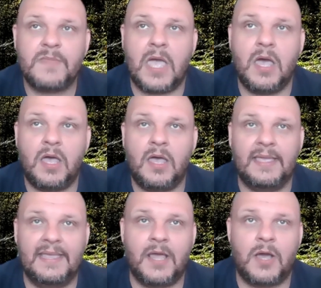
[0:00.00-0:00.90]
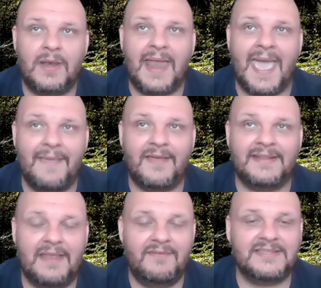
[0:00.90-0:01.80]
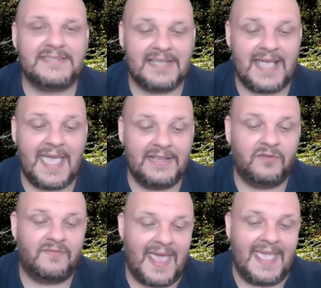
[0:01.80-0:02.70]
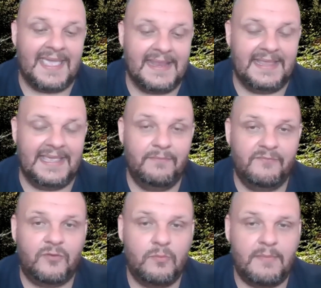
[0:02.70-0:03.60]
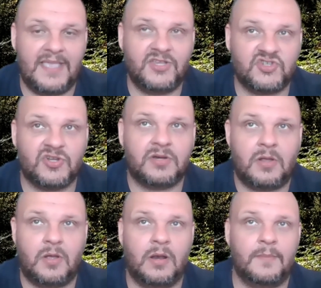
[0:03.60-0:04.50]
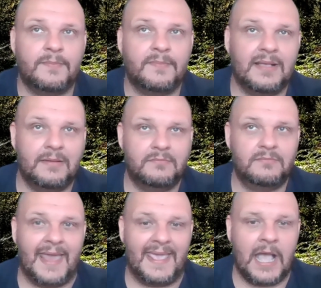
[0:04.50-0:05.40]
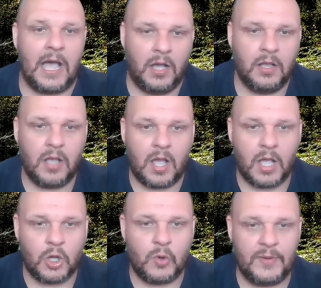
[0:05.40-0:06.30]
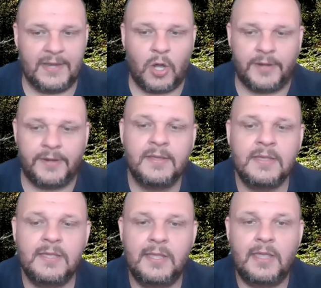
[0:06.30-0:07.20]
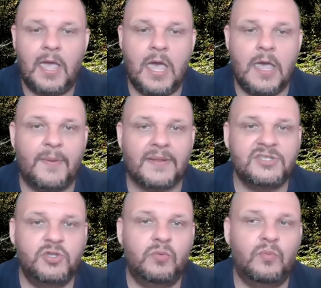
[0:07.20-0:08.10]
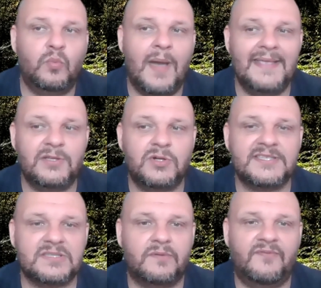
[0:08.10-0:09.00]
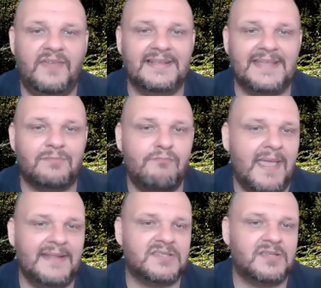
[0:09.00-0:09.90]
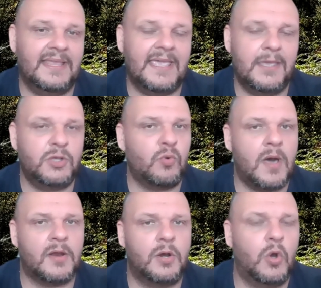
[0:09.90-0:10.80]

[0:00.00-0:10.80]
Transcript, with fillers: uh, in our life and there is kind of like an informational like hunger going on uh, but you might also feel that mentally you are a